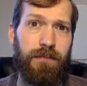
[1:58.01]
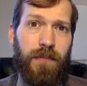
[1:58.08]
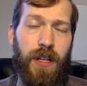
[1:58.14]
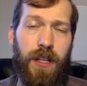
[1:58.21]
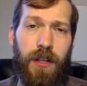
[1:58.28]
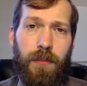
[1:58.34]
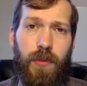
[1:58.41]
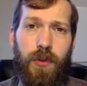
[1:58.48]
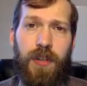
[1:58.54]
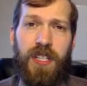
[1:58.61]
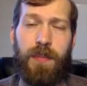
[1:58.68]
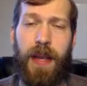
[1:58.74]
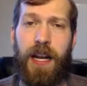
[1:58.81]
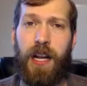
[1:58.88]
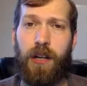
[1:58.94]
then the moon is
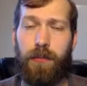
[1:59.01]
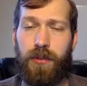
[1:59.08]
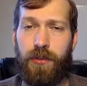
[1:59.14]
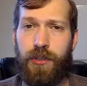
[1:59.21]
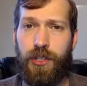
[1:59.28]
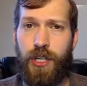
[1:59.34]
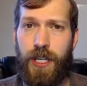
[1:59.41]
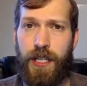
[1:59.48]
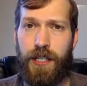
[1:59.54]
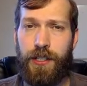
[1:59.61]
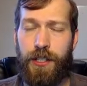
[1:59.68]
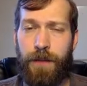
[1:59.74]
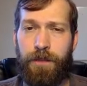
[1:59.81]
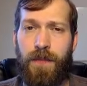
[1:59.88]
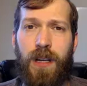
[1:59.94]
made out of blue cheese.